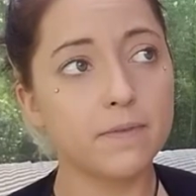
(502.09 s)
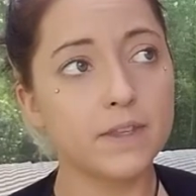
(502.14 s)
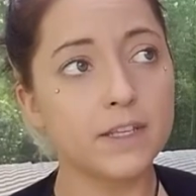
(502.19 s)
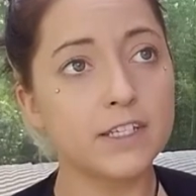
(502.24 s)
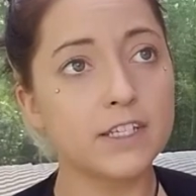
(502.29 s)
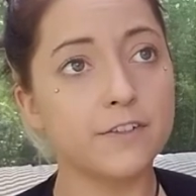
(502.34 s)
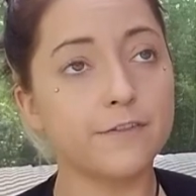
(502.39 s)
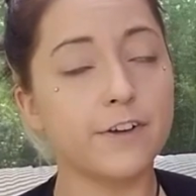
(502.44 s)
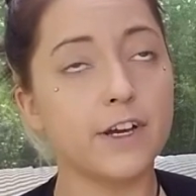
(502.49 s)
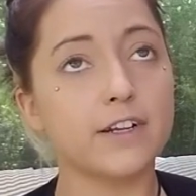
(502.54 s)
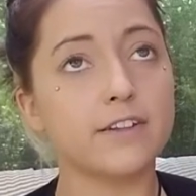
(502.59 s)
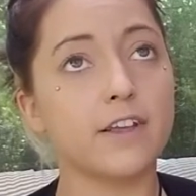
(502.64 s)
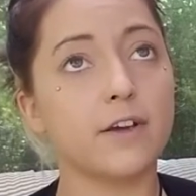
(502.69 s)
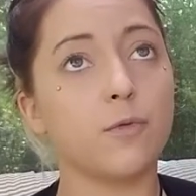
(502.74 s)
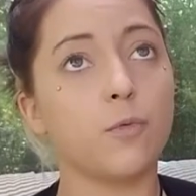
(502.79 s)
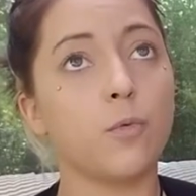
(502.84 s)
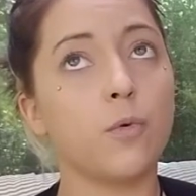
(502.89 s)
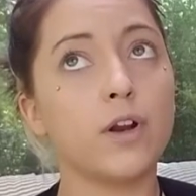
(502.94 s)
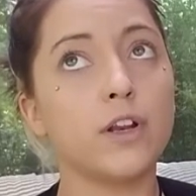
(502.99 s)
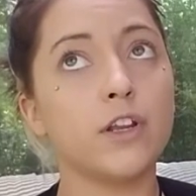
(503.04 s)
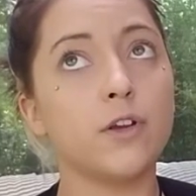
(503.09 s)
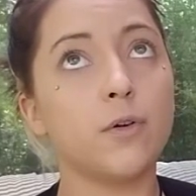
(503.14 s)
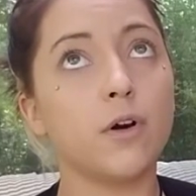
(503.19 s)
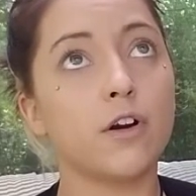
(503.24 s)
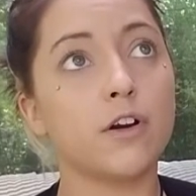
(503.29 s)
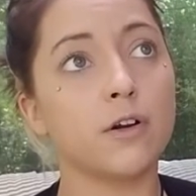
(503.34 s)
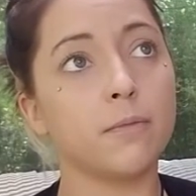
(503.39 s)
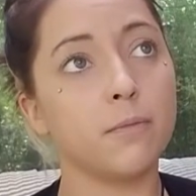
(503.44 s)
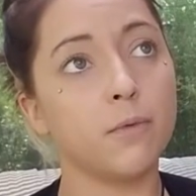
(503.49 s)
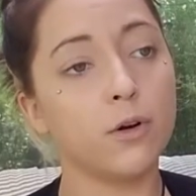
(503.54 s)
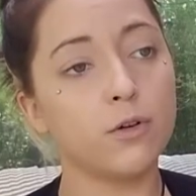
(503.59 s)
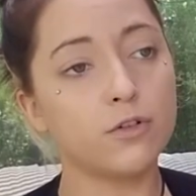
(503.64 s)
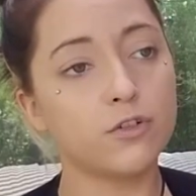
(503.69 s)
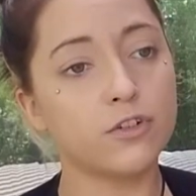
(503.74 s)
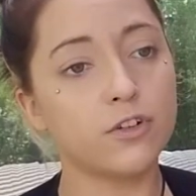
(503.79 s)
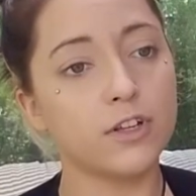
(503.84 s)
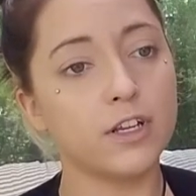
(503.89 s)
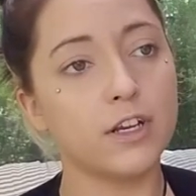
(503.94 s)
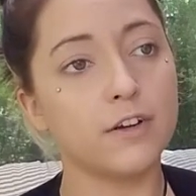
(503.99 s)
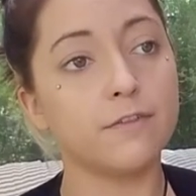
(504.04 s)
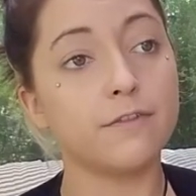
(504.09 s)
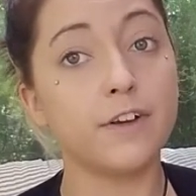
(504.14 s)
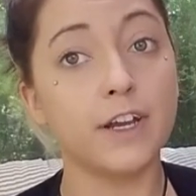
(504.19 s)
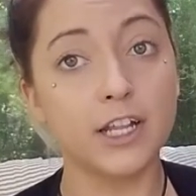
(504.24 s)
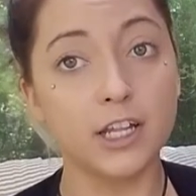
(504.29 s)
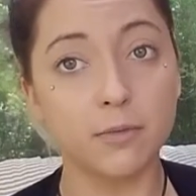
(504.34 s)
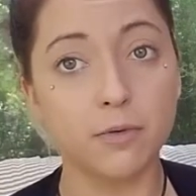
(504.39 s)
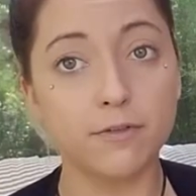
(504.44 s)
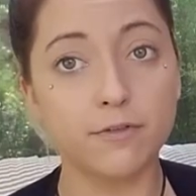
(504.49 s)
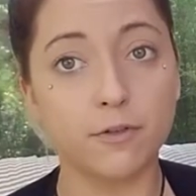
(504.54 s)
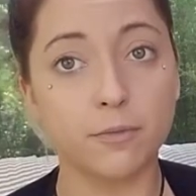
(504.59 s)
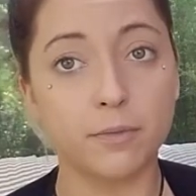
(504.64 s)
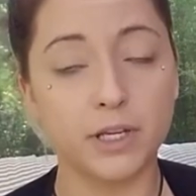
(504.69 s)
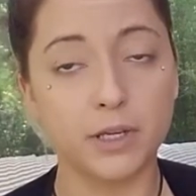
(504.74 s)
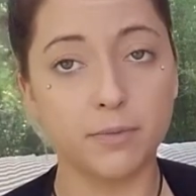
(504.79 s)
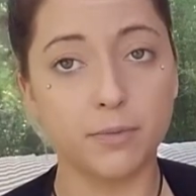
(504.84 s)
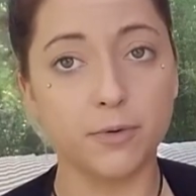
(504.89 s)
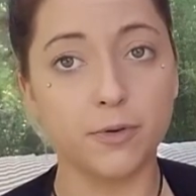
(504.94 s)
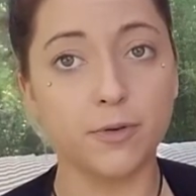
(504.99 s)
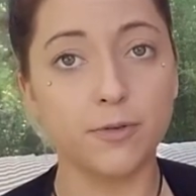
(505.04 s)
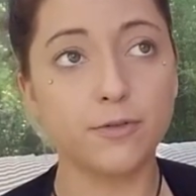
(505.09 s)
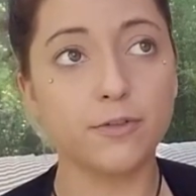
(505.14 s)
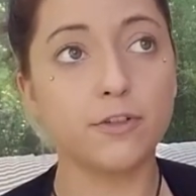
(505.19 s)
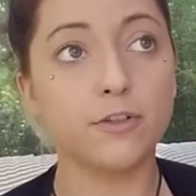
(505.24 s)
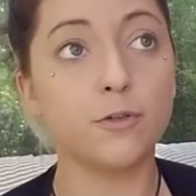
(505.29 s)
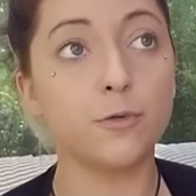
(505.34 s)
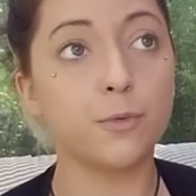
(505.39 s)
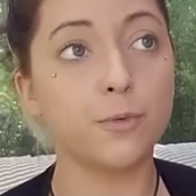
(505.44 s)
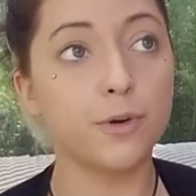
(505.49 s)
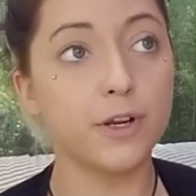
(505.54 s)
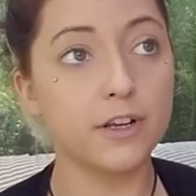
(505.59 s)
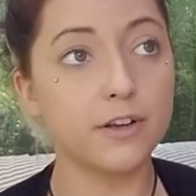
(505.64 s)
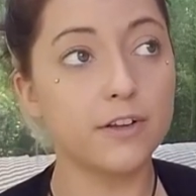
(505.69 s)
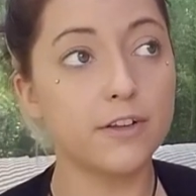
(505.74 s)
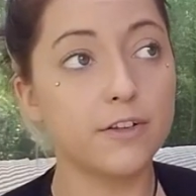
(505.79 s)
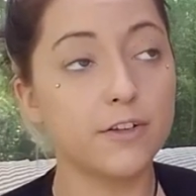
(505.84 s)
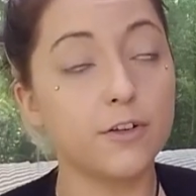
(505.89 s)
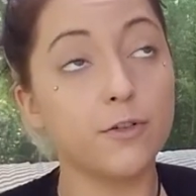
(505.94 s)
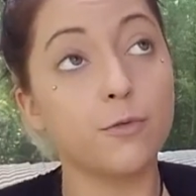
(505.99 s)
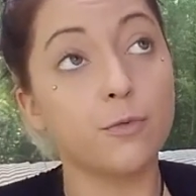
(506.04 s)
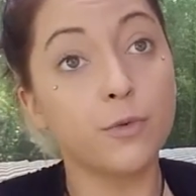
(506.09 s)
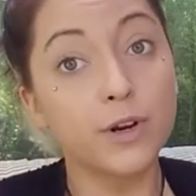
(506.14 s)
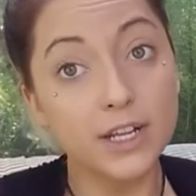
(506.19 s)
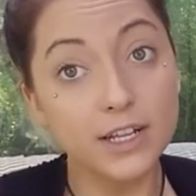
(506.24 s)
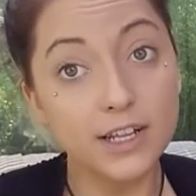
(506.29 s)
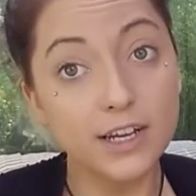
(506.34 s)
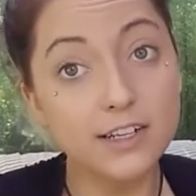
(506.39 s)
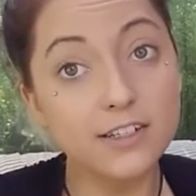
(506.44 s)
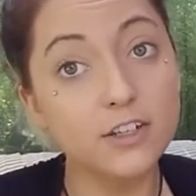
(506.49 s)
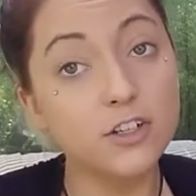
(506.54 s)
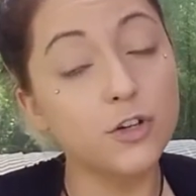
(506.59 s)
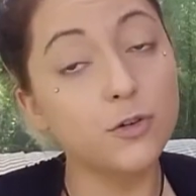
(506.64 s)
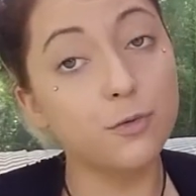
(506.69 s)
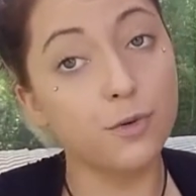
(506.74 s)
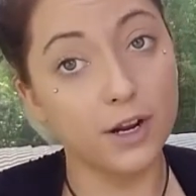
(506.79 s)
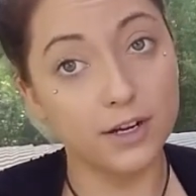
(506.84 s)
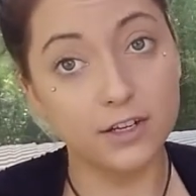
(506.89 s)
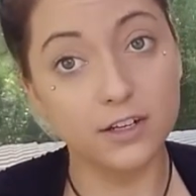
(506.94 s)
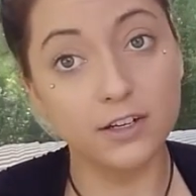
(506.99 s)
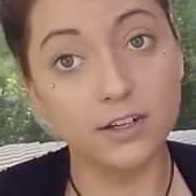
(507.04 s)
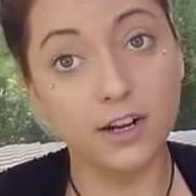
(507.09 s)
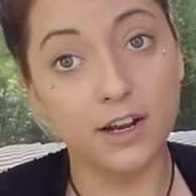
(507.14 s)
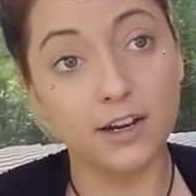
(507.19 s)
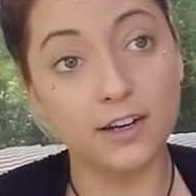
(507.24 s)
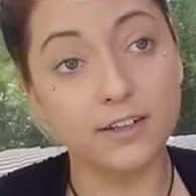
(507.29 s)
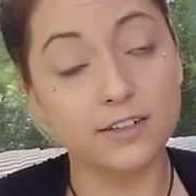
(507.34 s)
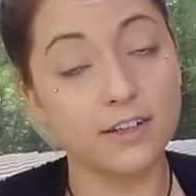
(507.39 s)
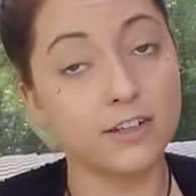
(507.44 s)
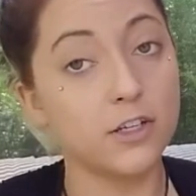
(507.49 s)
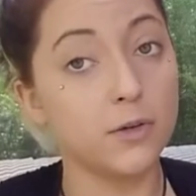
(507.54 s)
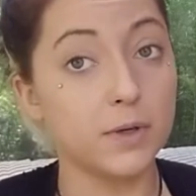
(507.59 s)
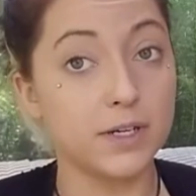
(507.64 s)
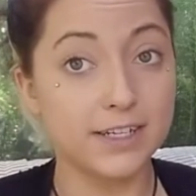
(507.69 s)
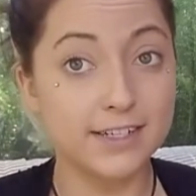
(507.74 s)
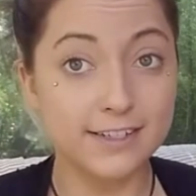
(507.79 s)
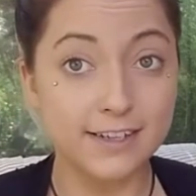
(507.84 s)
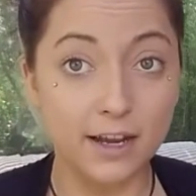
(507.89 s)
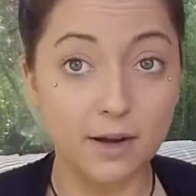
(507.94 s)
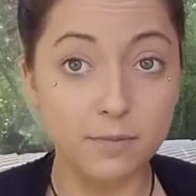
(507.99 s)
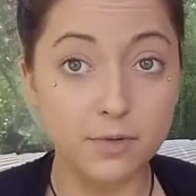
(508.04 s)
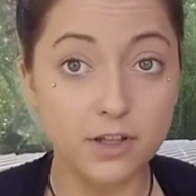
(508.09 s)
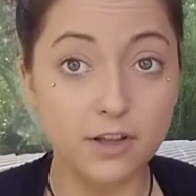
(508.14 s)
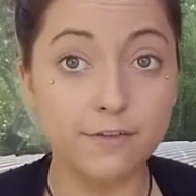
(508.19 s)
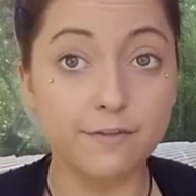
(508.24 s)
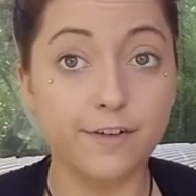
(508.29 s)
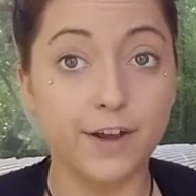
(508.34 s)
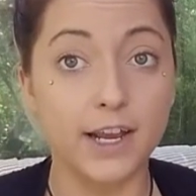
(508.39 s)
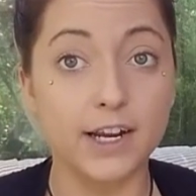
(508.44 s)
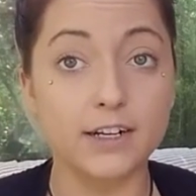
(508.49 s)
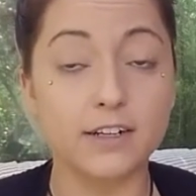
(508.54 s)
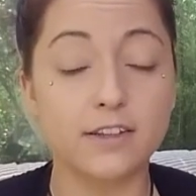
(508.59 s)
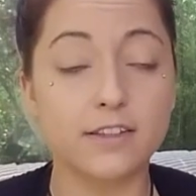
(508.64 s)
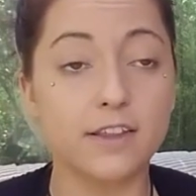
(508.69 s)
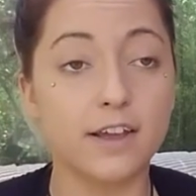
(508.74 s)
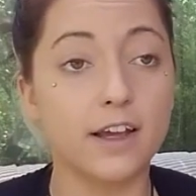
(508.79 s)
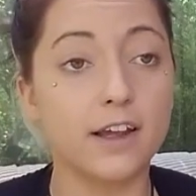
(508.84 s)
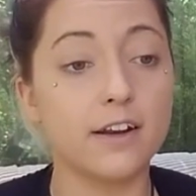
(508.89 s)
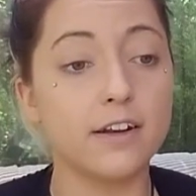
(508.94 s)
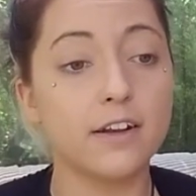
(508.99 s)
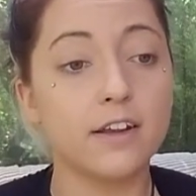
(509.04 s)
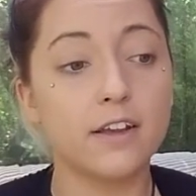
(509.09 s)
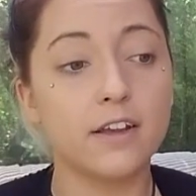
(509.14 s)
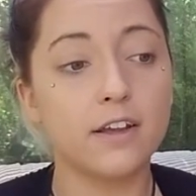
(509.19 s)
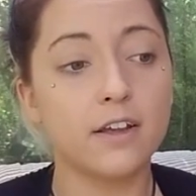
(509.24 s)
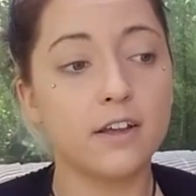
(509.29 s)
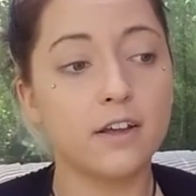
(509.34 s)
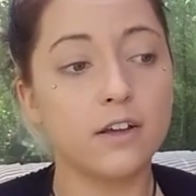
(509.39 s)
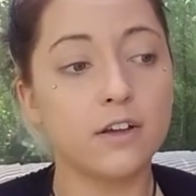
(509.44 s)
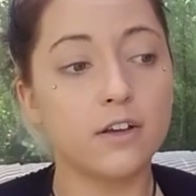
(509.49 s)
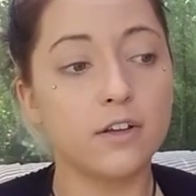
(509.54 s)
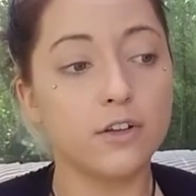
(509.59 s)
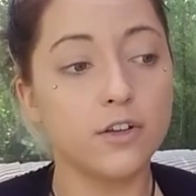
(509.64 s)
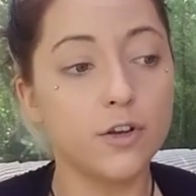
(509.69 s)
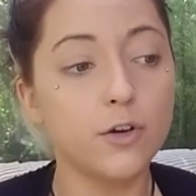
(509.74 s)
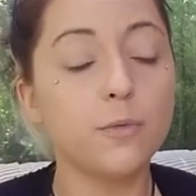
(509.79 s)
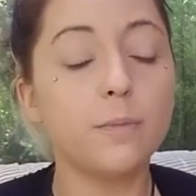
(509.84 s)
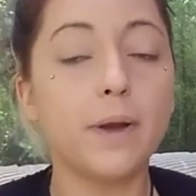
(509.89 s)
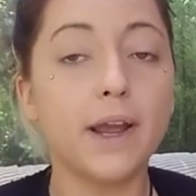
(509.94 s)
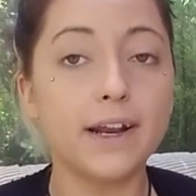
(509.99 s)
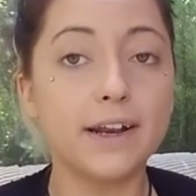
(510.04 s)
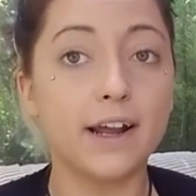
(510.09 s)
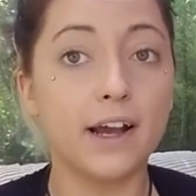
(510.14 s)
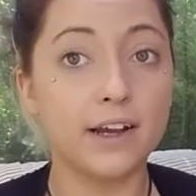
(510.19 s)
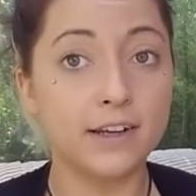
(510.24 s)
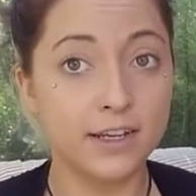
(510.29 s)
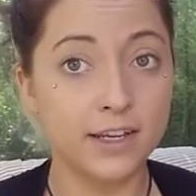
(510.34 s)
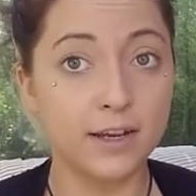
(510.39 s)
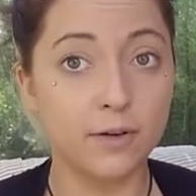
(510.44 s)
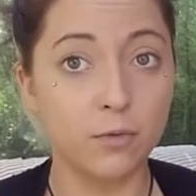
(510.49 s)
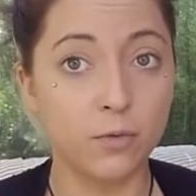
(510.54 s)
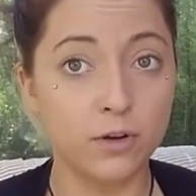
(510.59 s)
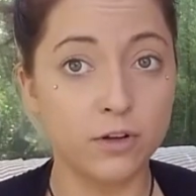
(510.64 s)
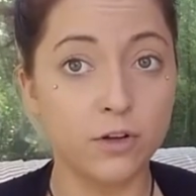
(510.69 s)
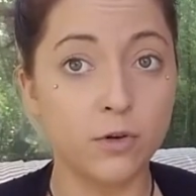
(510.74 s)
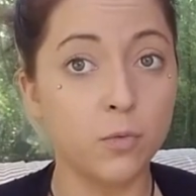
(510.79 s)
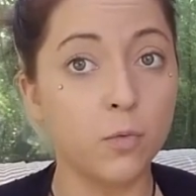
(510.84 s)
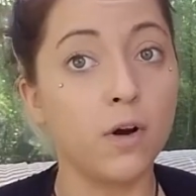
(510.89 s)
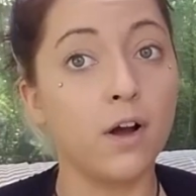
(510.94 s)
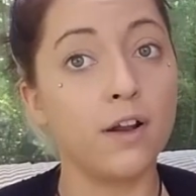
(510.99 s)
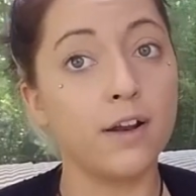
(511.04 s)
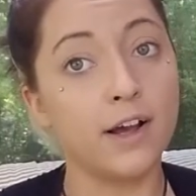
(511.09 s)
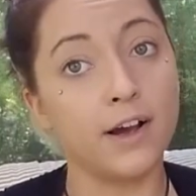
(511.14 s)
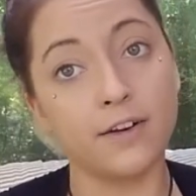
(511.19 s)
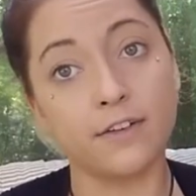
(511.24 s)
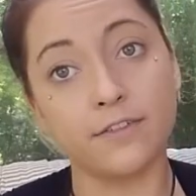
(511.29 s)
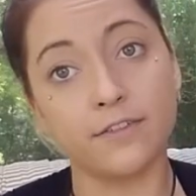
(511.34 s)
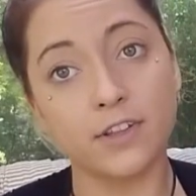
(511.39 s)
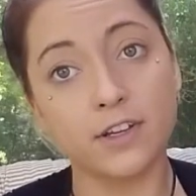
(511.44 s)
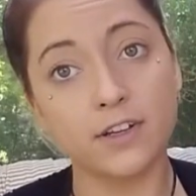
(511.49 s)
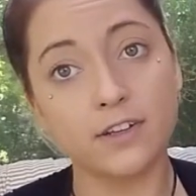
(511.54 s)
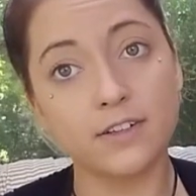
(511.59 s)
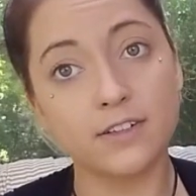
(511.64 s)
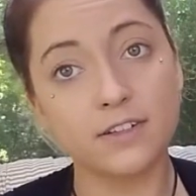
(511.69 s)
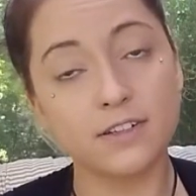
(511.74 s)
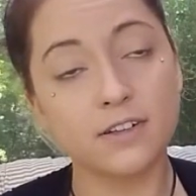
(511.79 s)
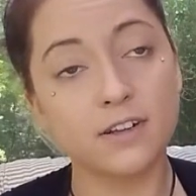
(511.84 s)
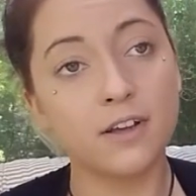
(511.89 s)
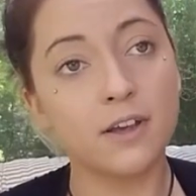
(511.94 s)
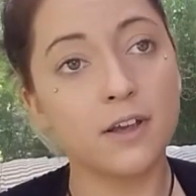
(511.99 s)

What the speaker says: It's the fact that when you are emotionally available for people, you realize and you recognize and you accept the fact that you may not get what you want out of this.